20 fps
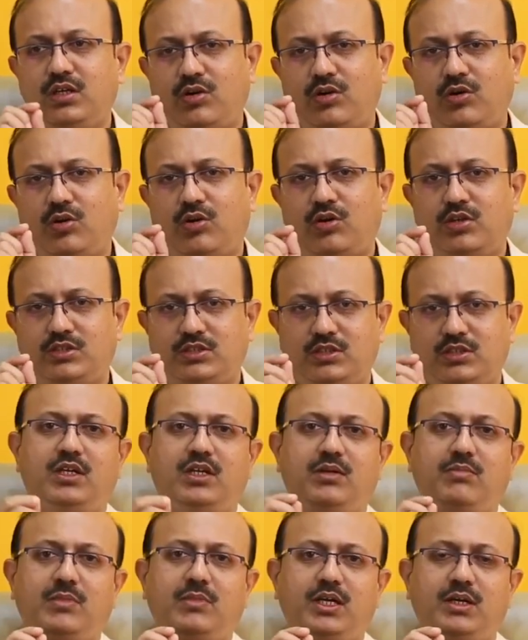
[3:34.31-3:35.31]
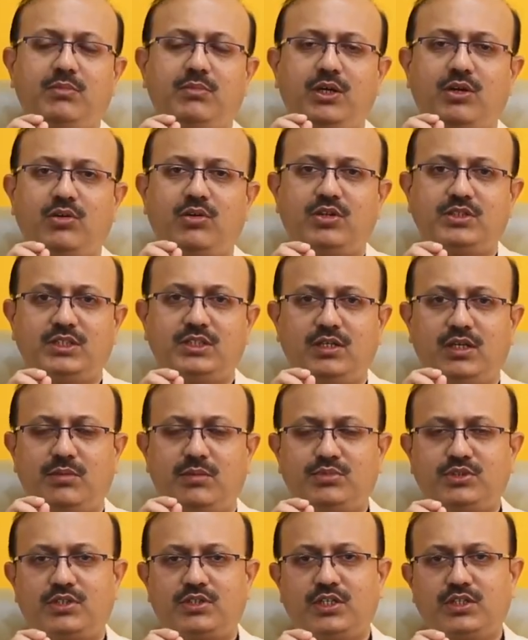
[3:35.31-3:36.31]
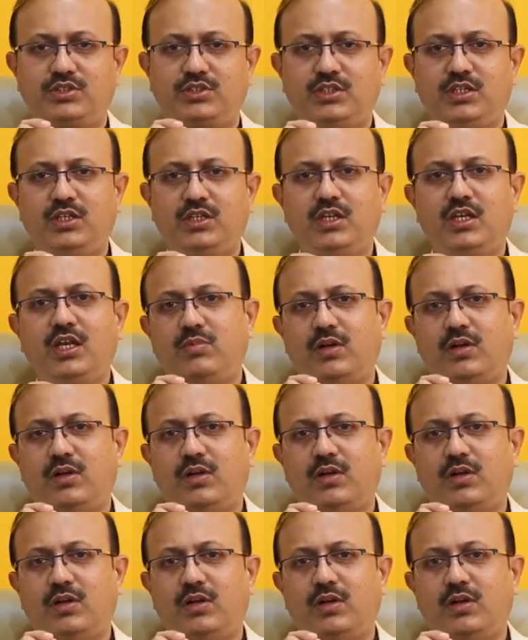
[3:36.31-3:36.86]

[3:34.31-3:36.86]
clots that might be causing obstruction.